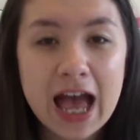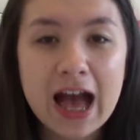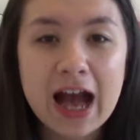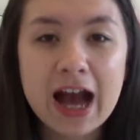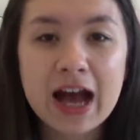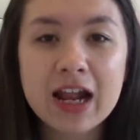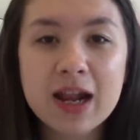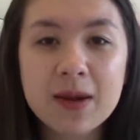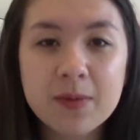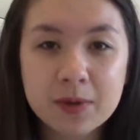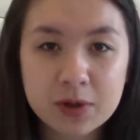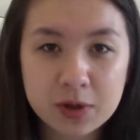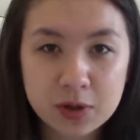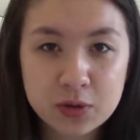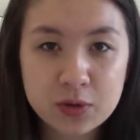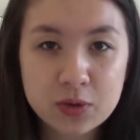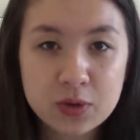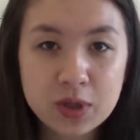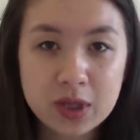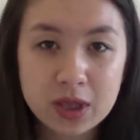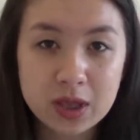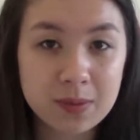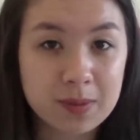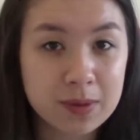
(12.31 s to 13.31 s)
and I'm going to
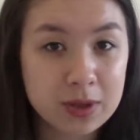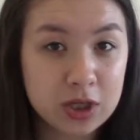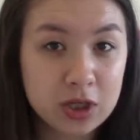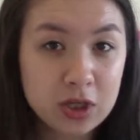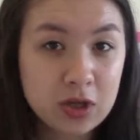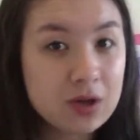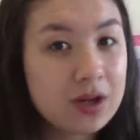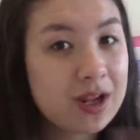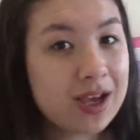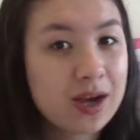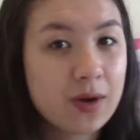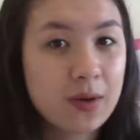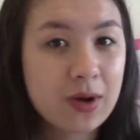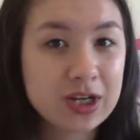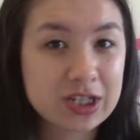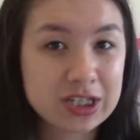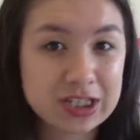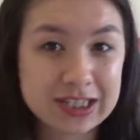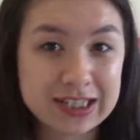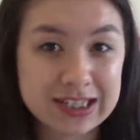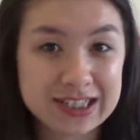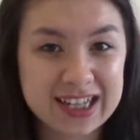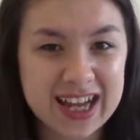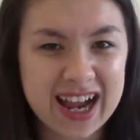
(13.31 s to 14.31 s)
call it the peculiar
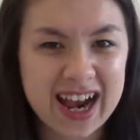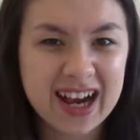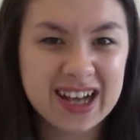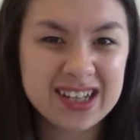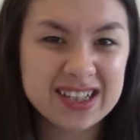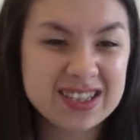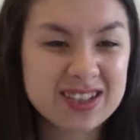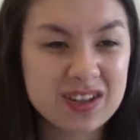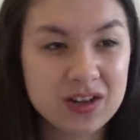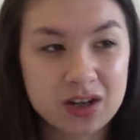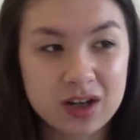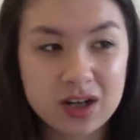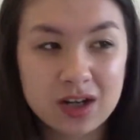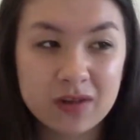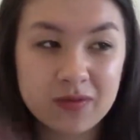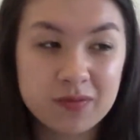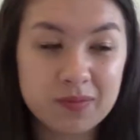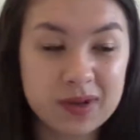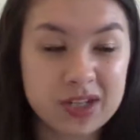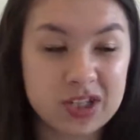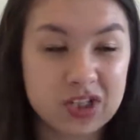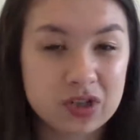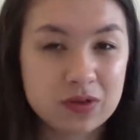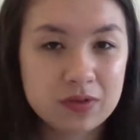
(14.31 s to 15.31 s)
questions tag because it's got kind of a
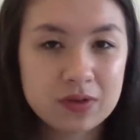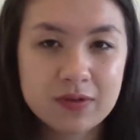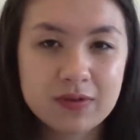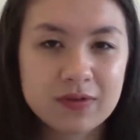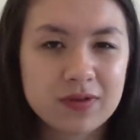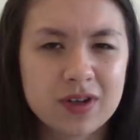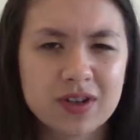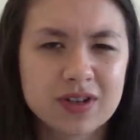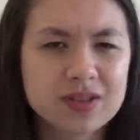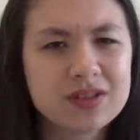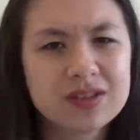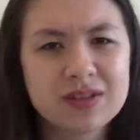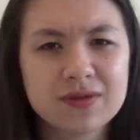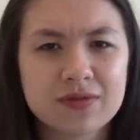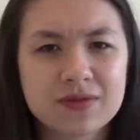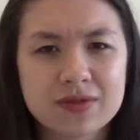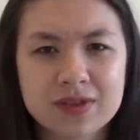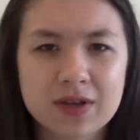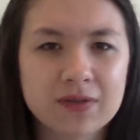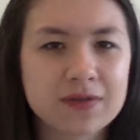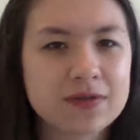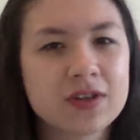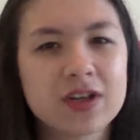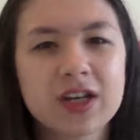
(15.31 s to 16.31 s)
bunch of different loads of different
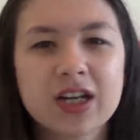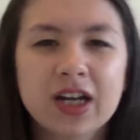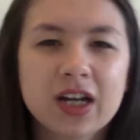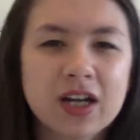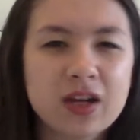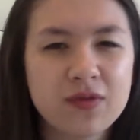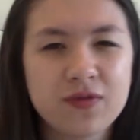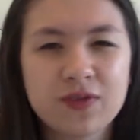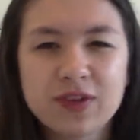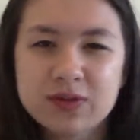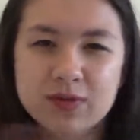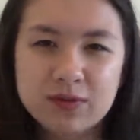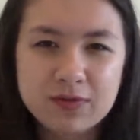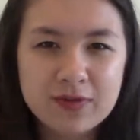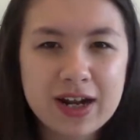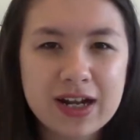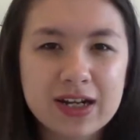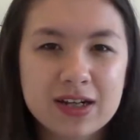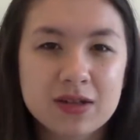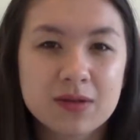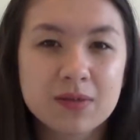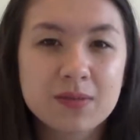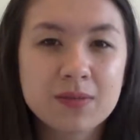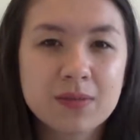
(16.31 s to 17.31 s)
stuff, so it kind of fits with
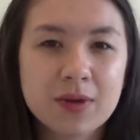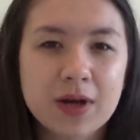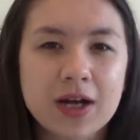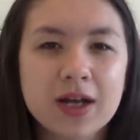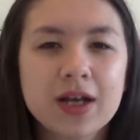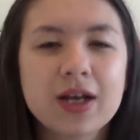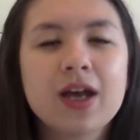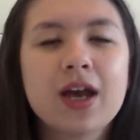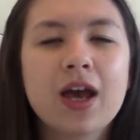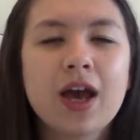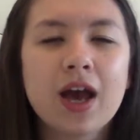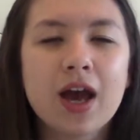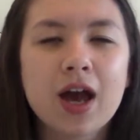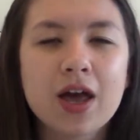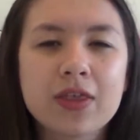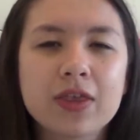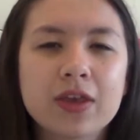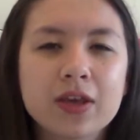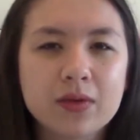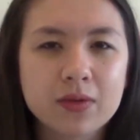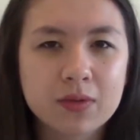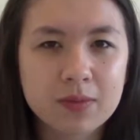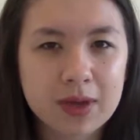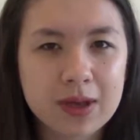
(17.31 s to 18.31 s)
random, but I
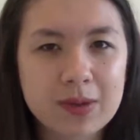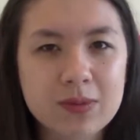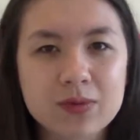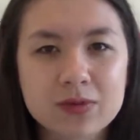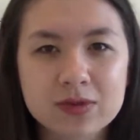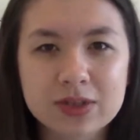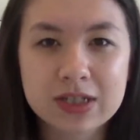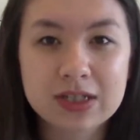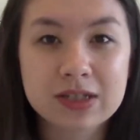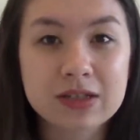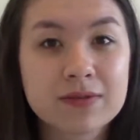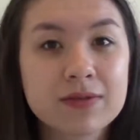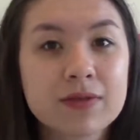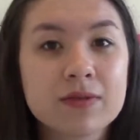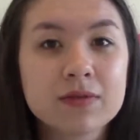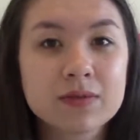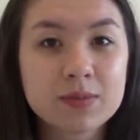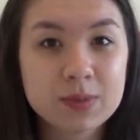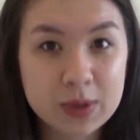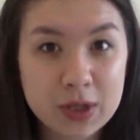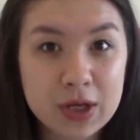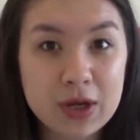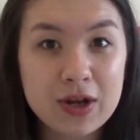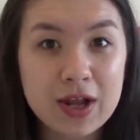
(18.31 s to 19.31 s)
think it would make more sense if it was
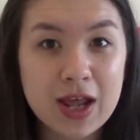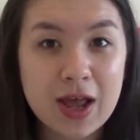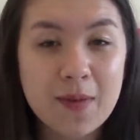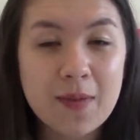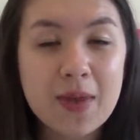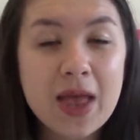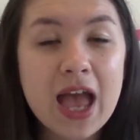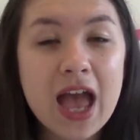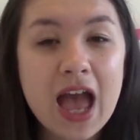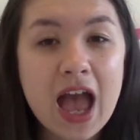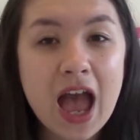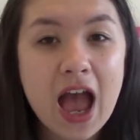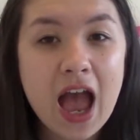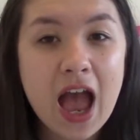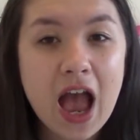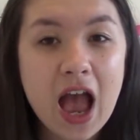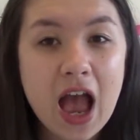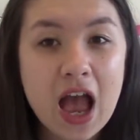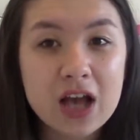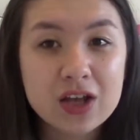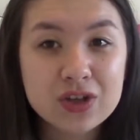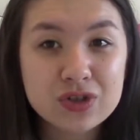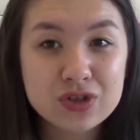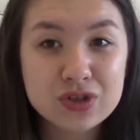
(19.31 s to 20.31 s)
peculiar.
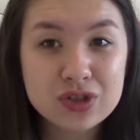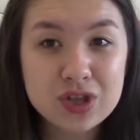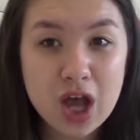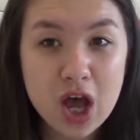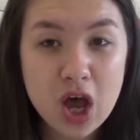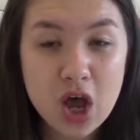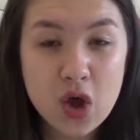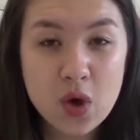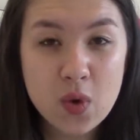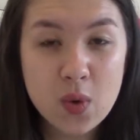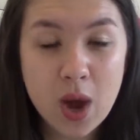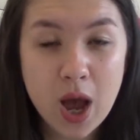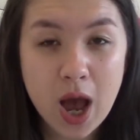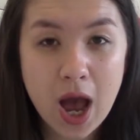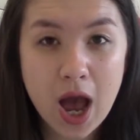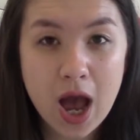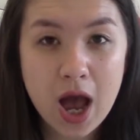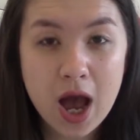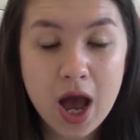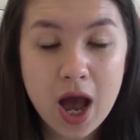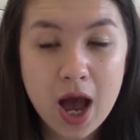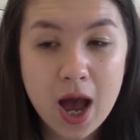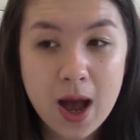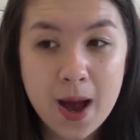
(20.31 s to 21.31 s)
So
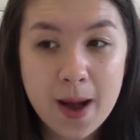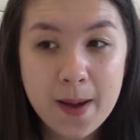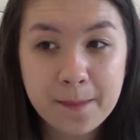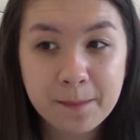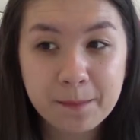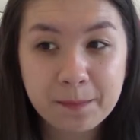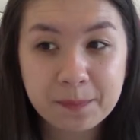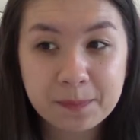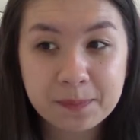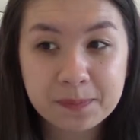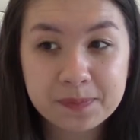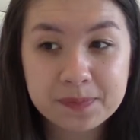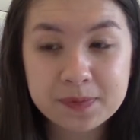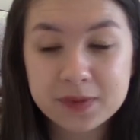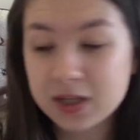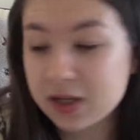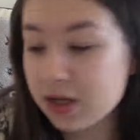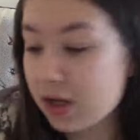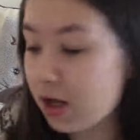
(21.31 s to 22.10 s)
I